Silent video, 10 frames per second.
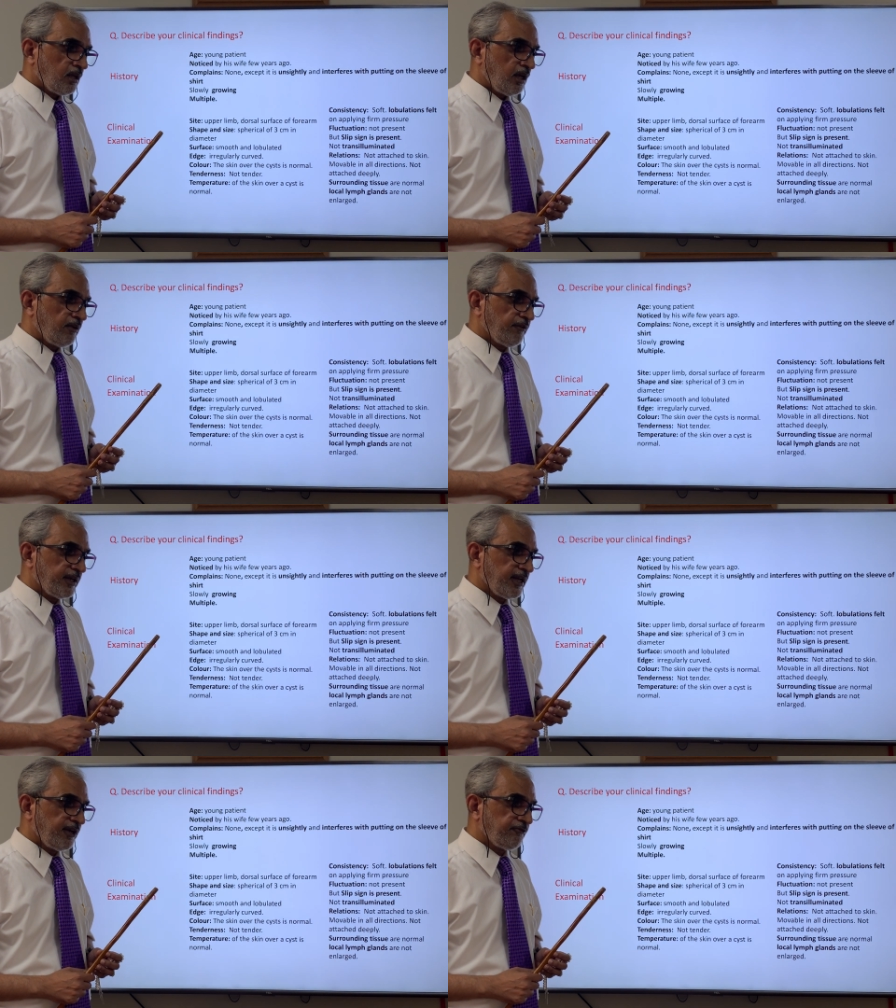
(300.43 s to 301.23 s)
And
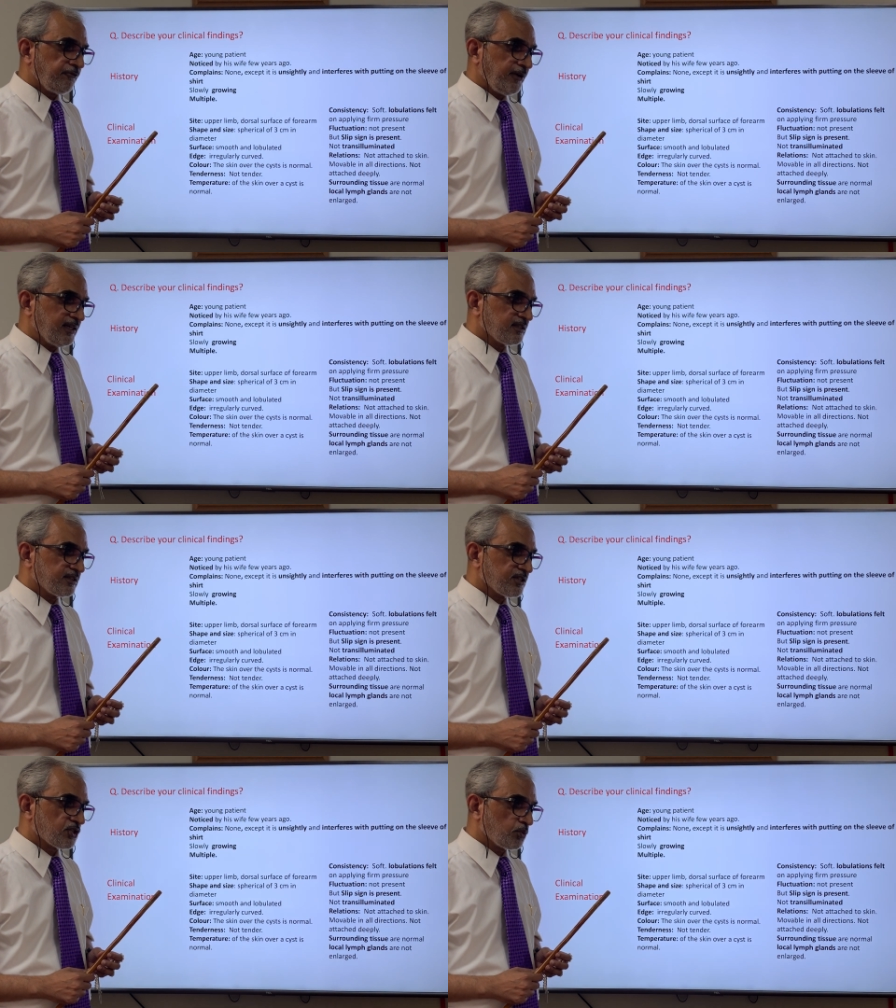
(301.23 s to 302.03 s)
when I felt
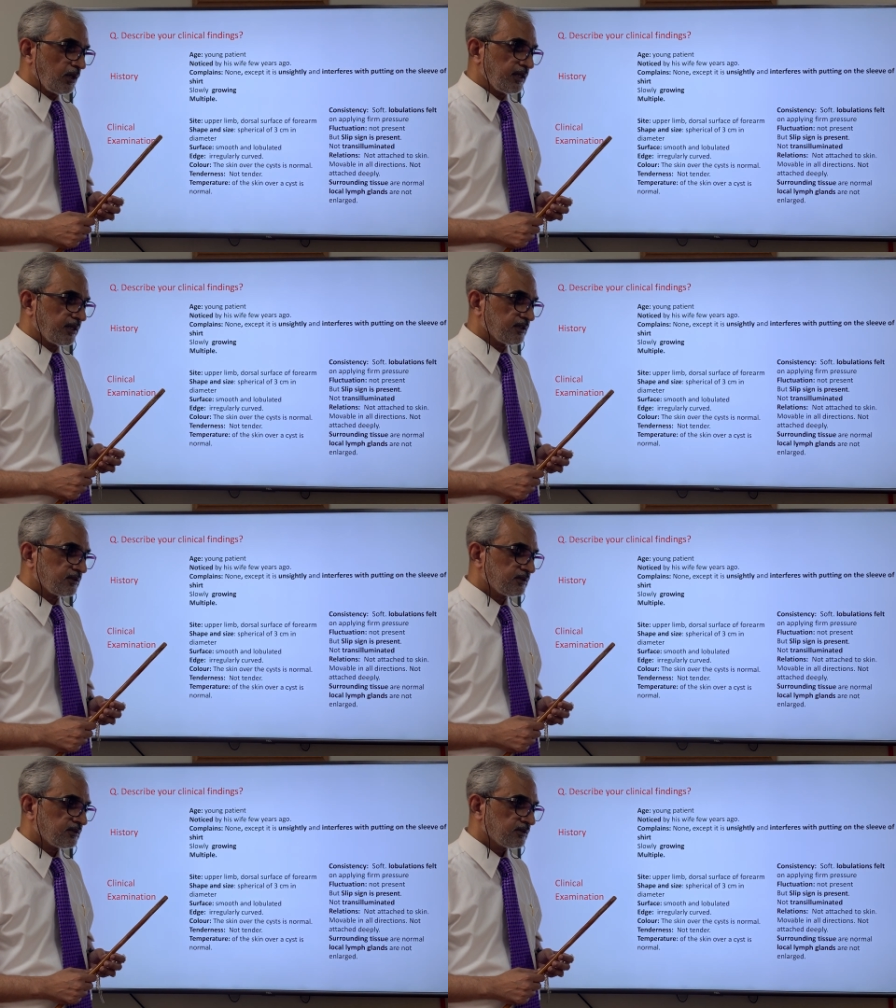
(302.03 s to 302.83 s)
the swelling,
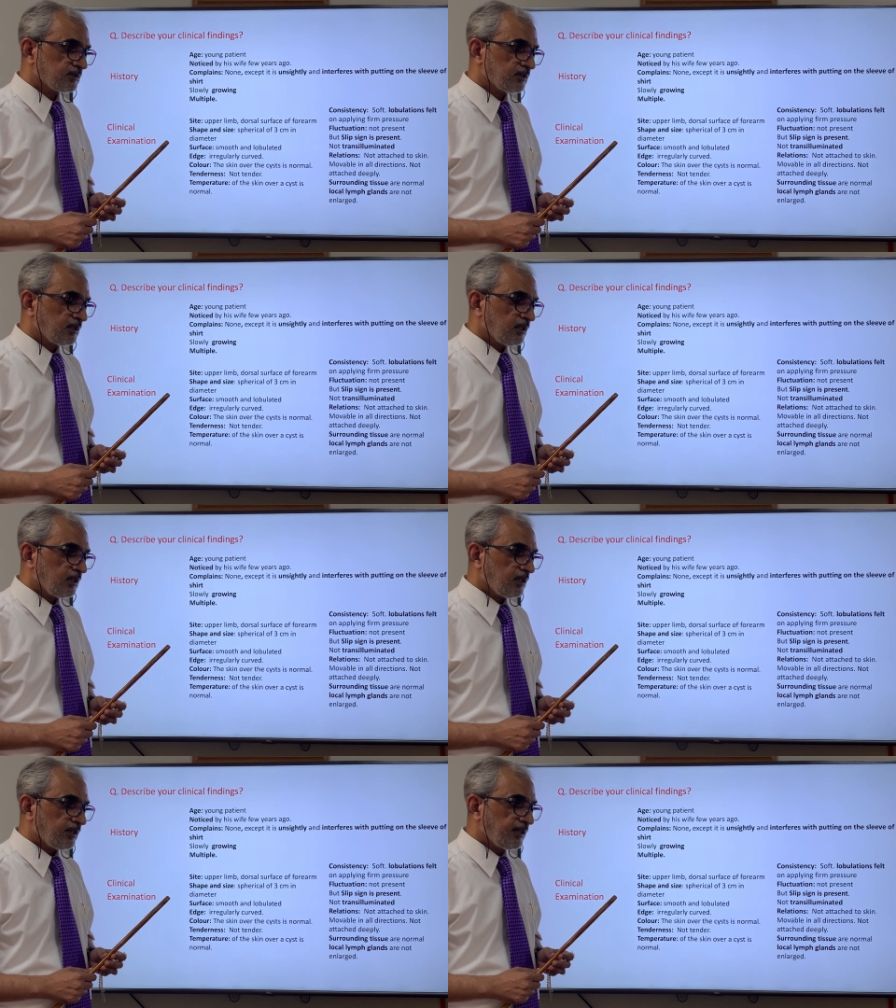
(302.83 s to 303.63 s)

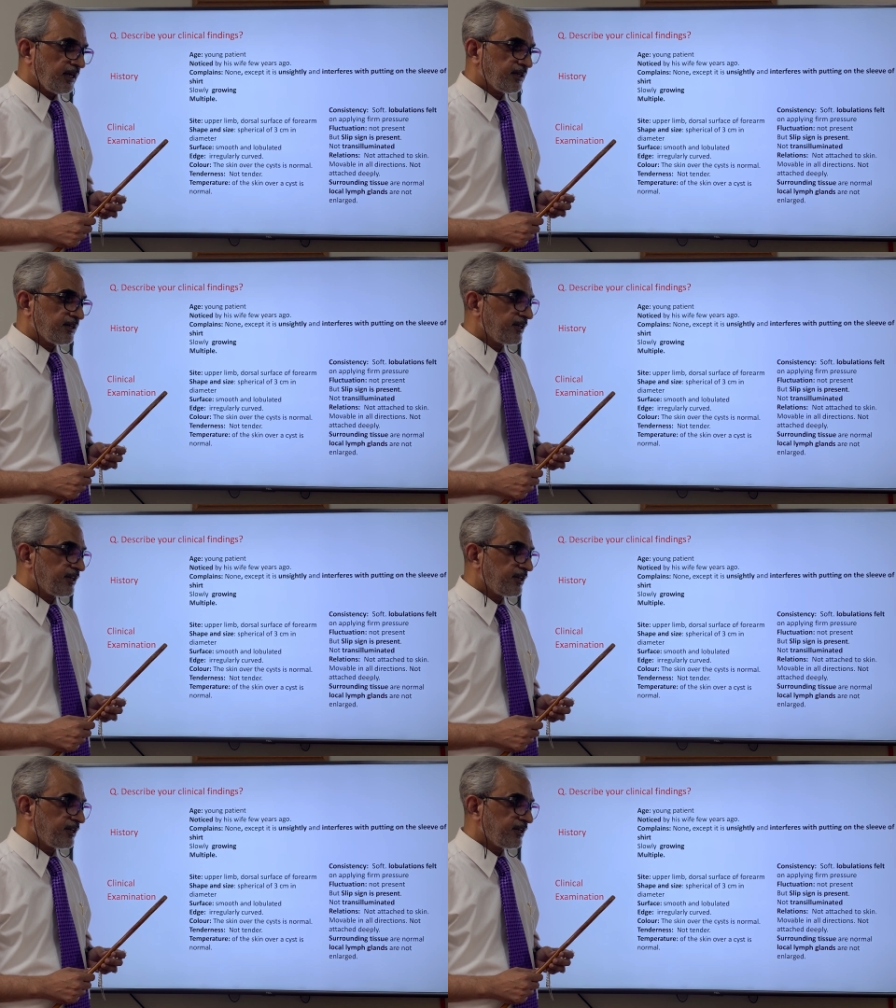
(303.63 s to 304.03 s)
then